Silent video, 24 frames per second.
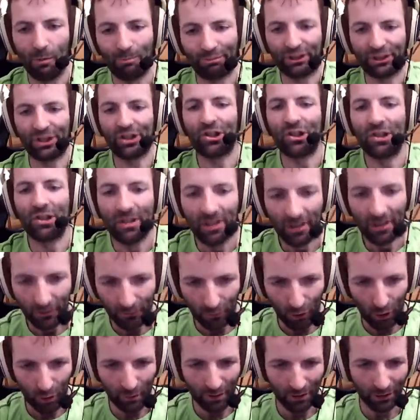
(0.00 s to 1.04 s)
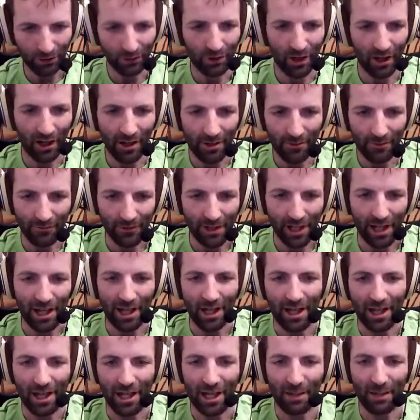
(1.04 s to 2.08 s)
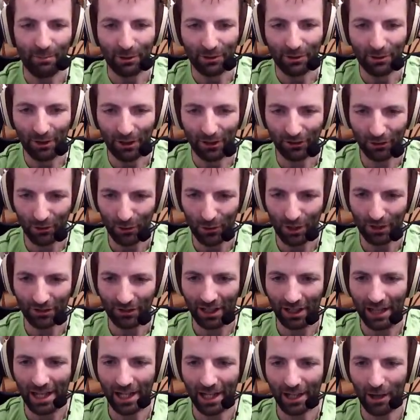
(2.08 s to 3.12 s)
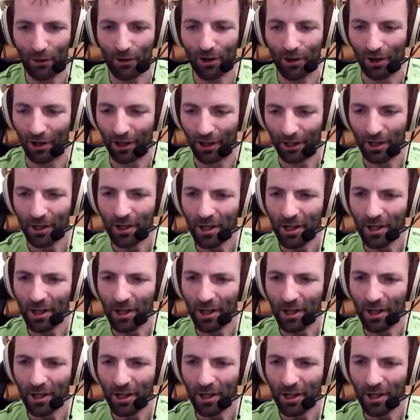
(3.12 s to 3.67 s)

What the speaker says: 4-wheel drive, yeah, but not as good as the Lego car.